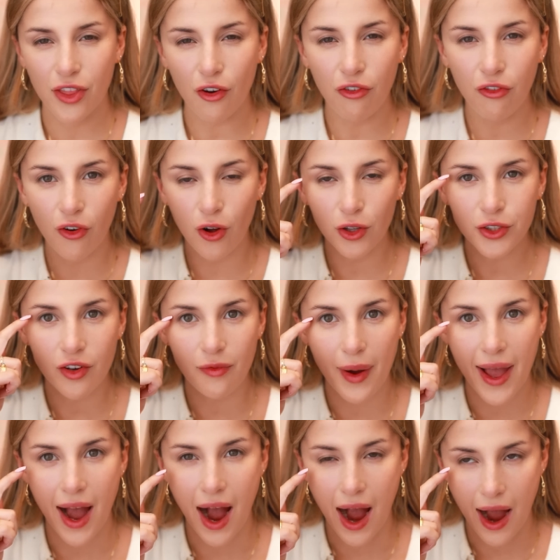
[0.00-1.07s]
The fold of
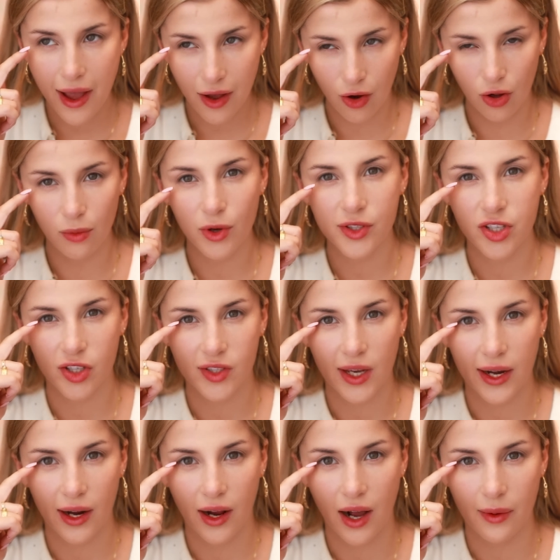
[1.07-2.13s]
my eye almost just
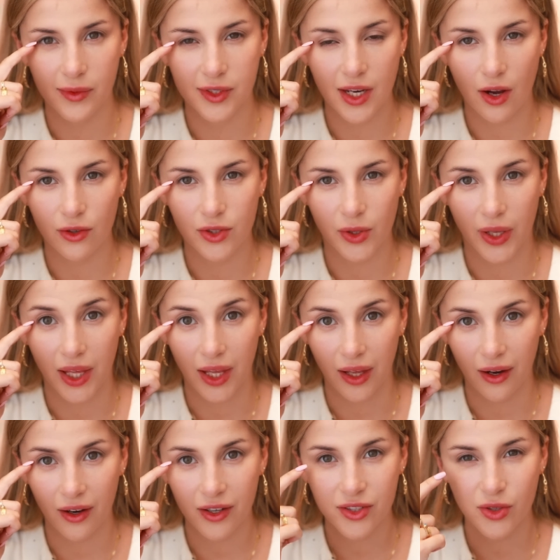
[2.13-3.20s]
kind of comes down to
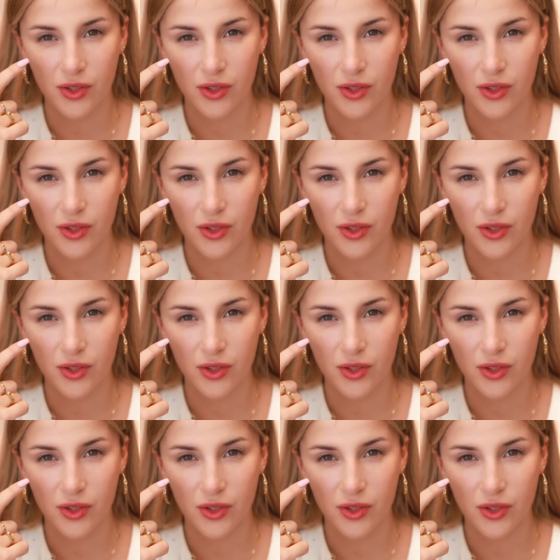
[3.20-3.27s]
here,